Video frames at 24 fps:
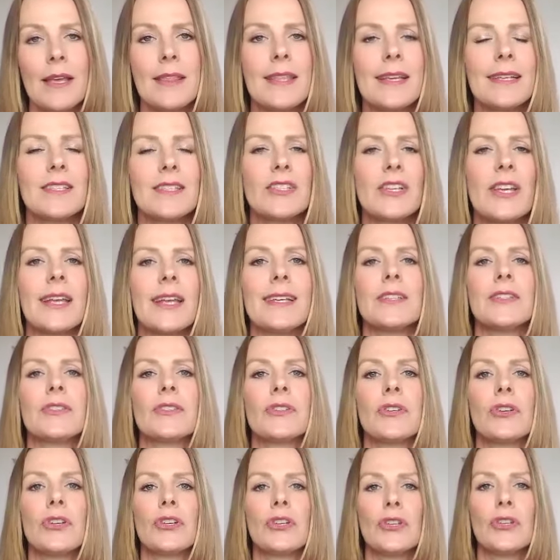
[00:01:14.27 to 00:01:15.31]
This
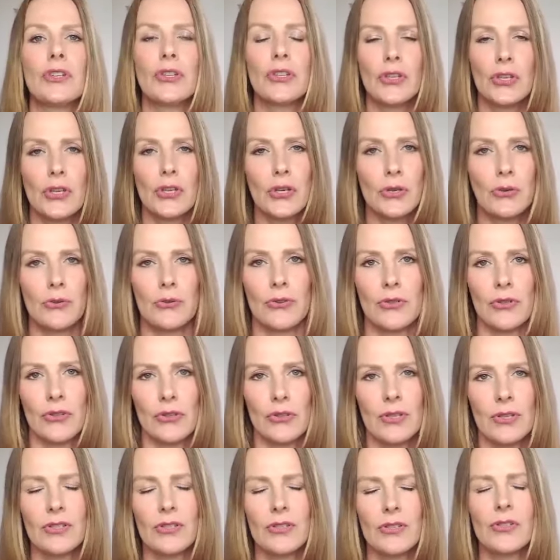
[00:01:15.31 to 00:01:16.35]
is
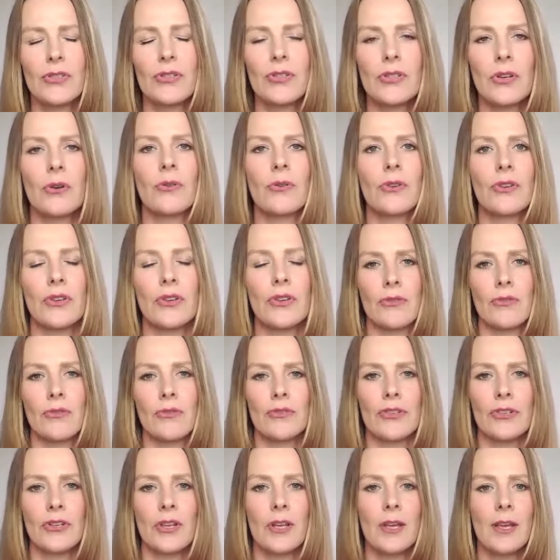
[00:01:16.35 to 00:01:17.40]
huge. This is so
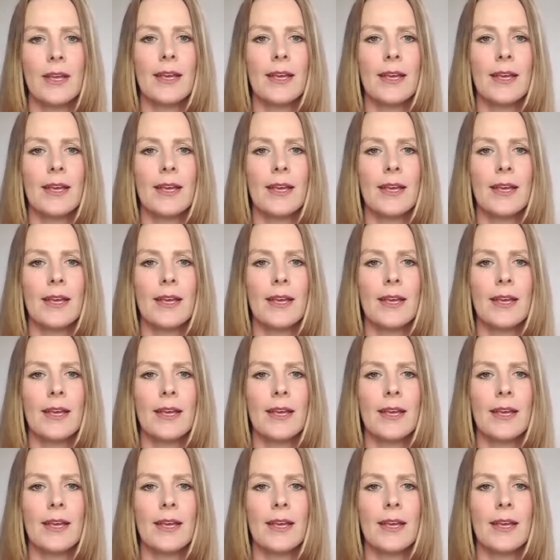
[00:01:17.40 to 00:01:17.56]
huge.